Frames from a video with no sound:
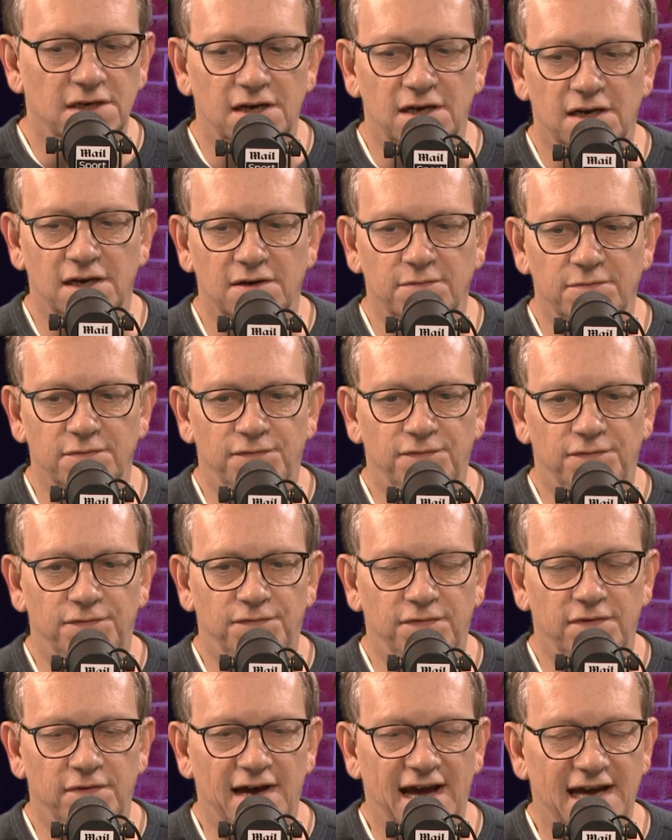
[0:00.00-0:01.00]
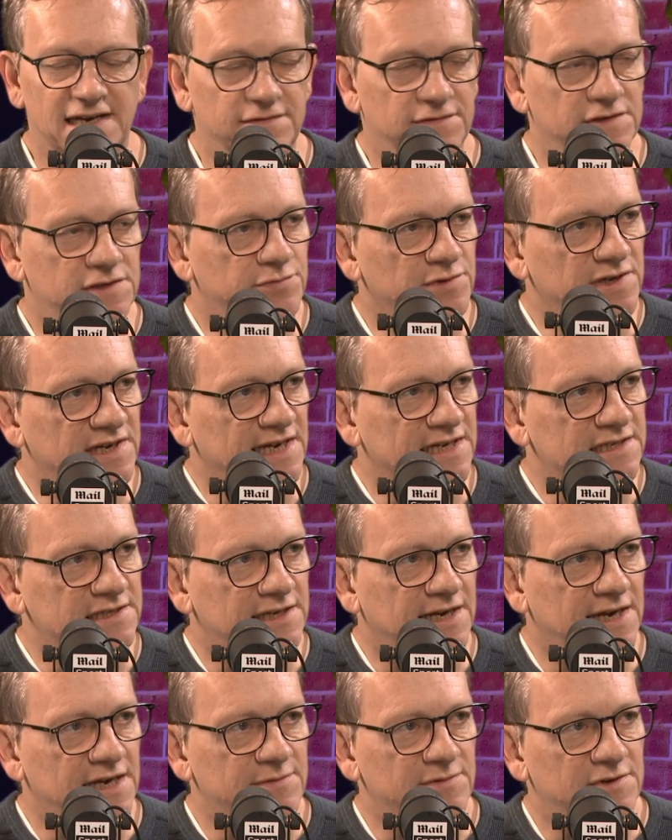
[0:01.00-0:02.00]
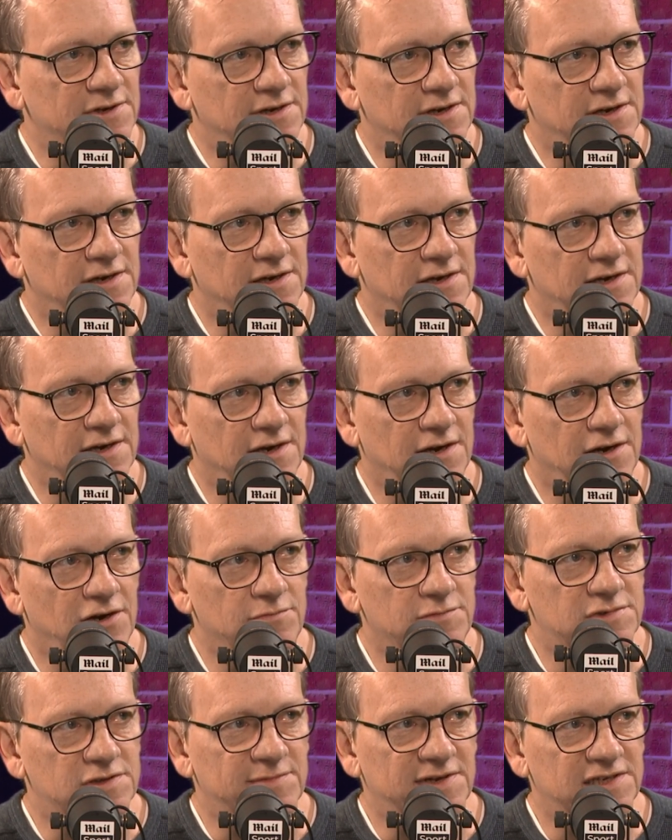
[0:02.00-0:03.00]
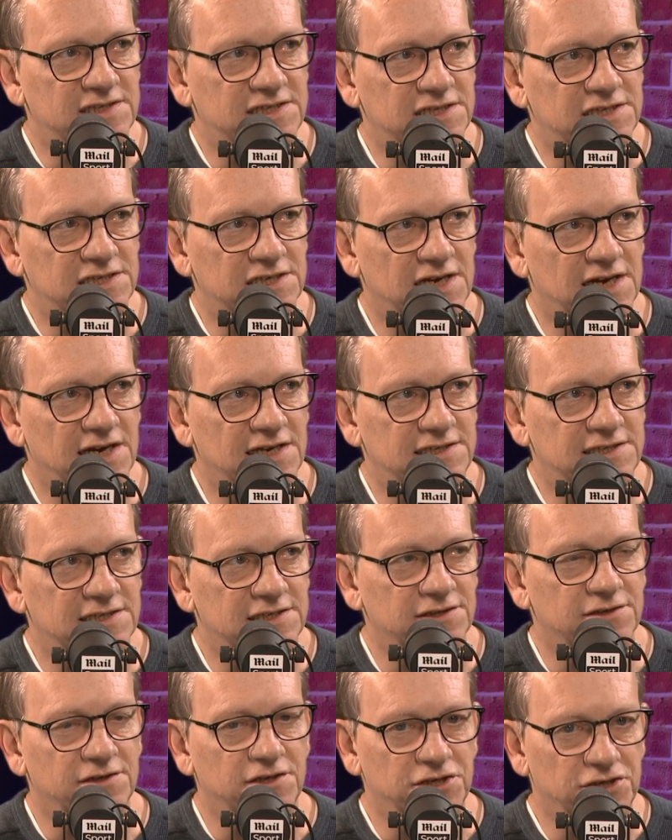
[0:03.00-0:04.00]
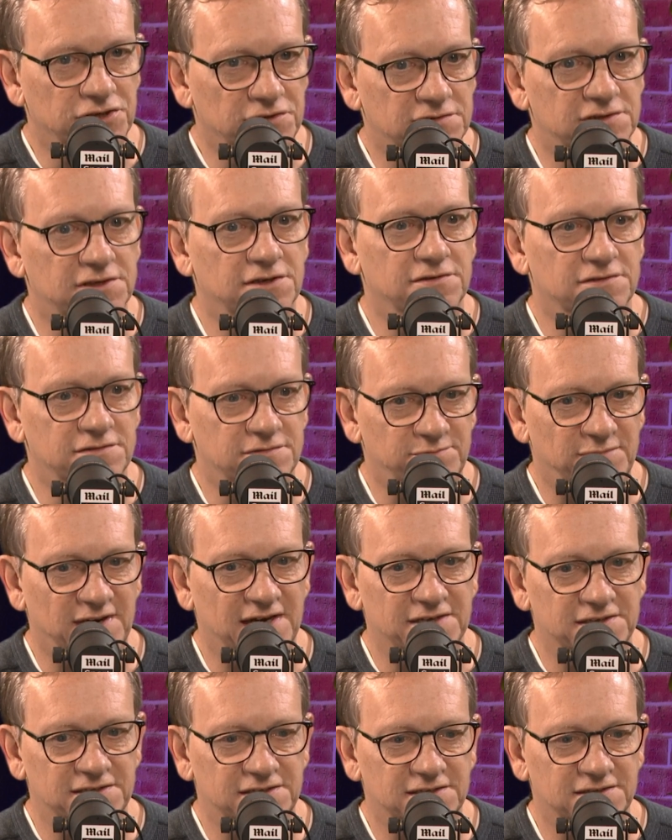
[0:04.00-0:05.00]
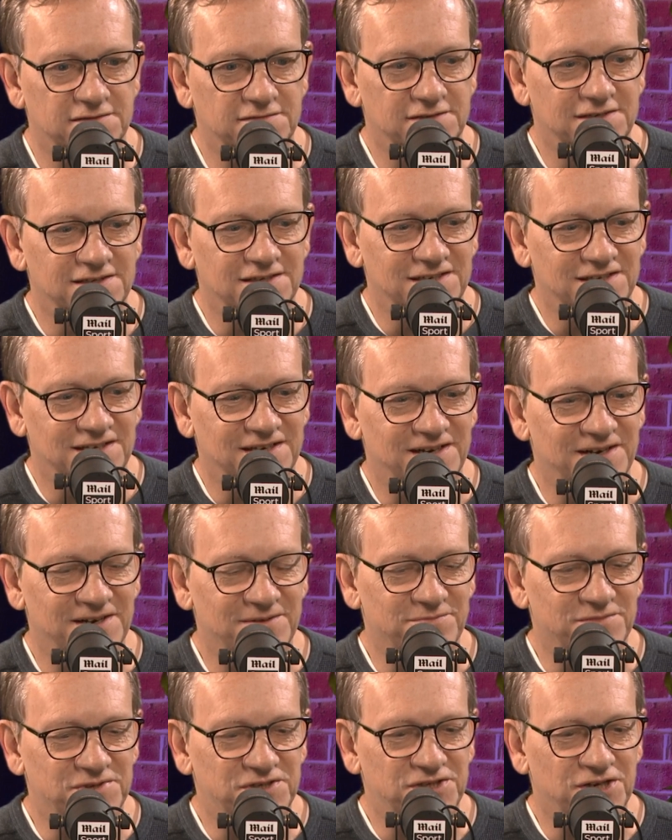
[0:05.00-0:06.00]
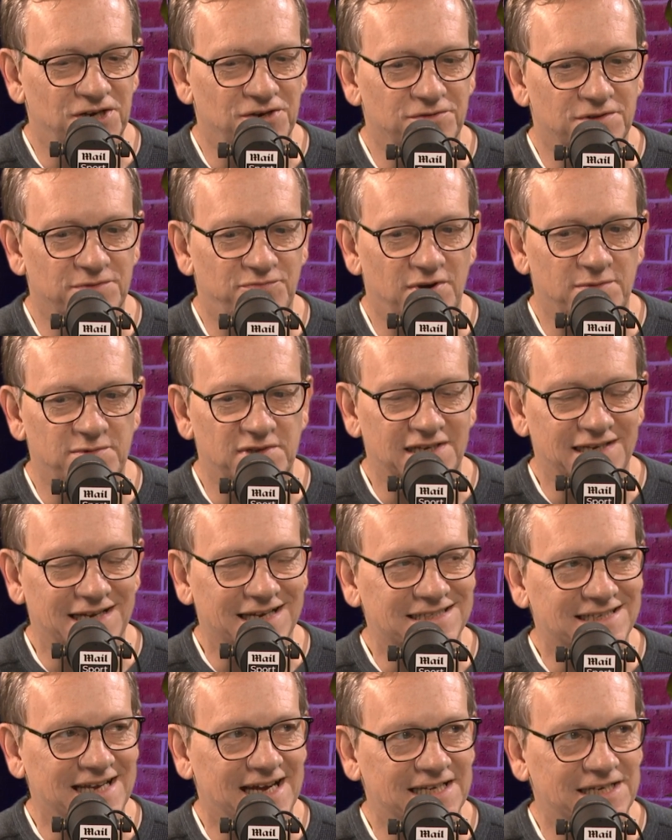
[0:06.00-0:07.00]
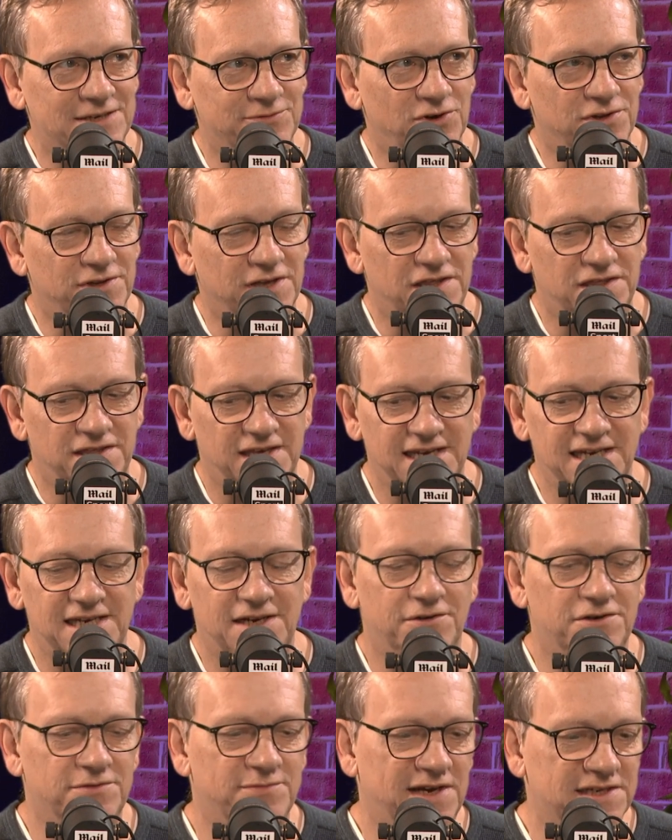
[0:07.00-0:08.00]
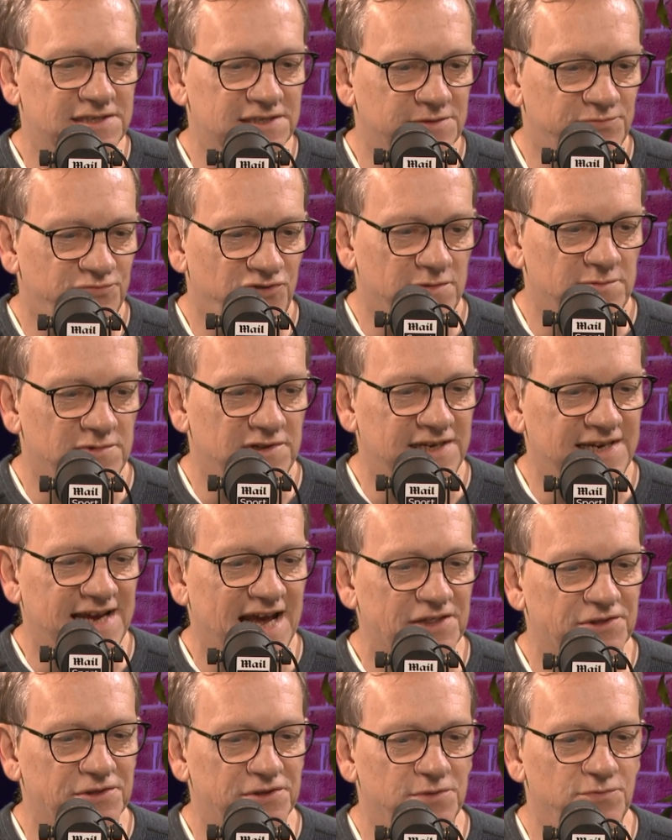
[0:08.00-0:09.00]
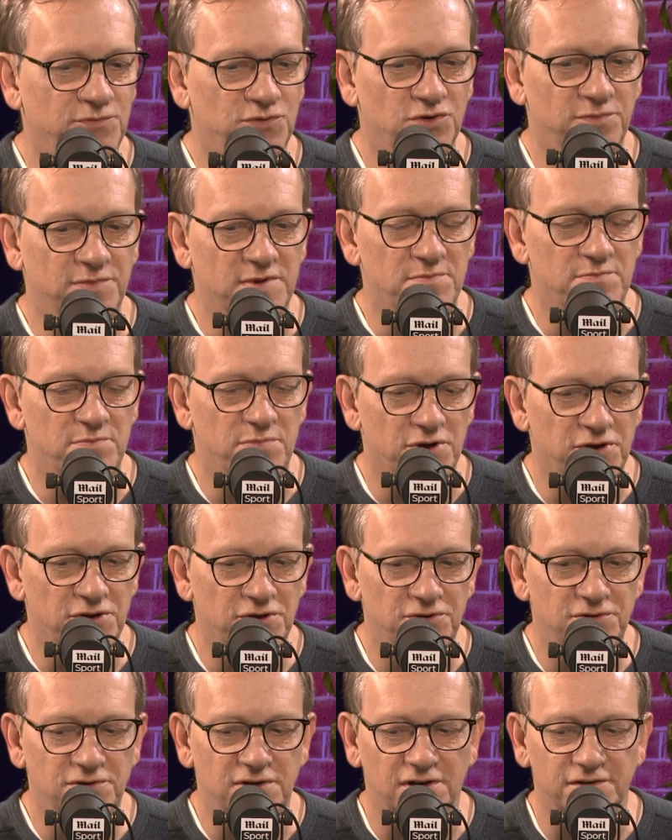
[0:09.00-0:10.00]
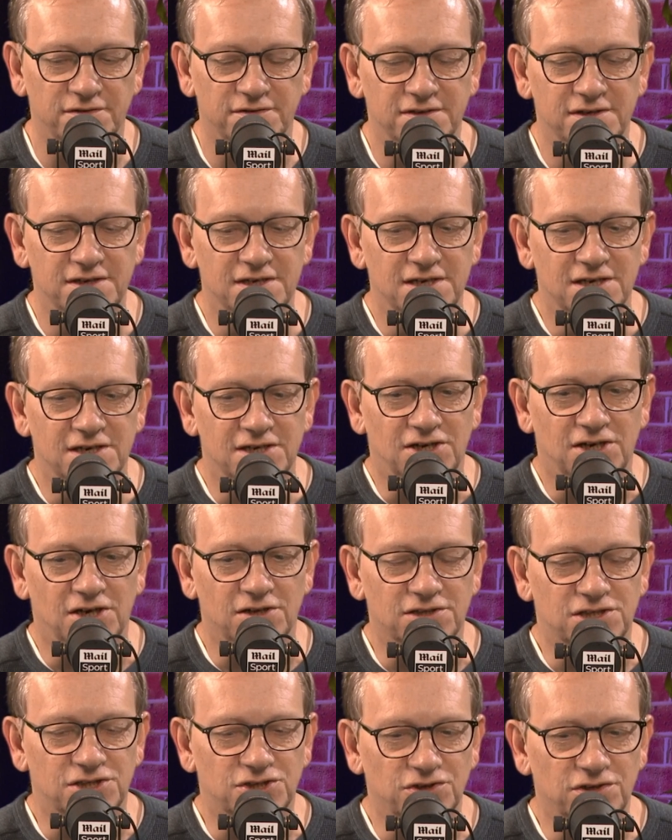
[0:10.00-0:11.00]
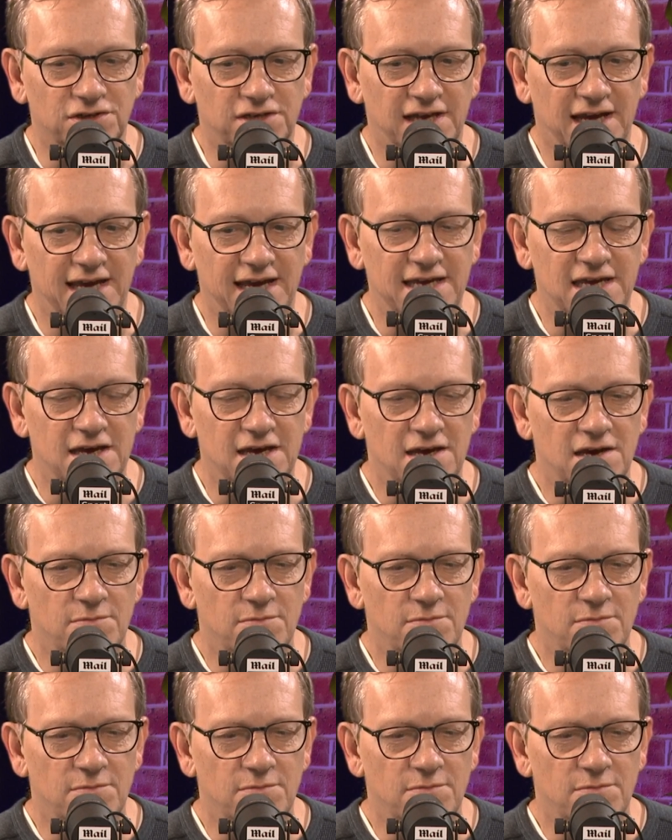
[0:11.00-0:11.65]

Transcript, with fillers: um, f- ahead of this weekend's game at, at, home to Manchester United, they're going to use those banners to um, show the Premier League exactly what they think. I would imagine the Premier League anthem will be booed on on Sunday,